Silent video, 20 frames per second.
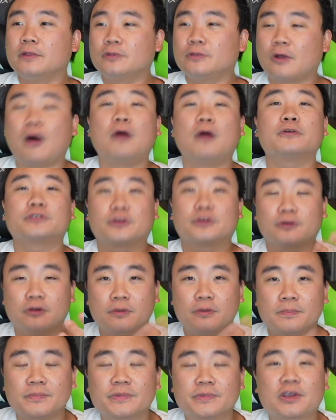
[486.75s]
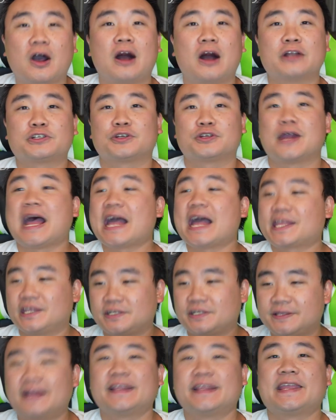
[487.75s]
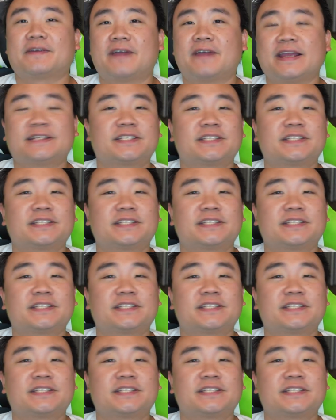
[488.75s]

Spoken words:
long-term contract, there's nothing, right?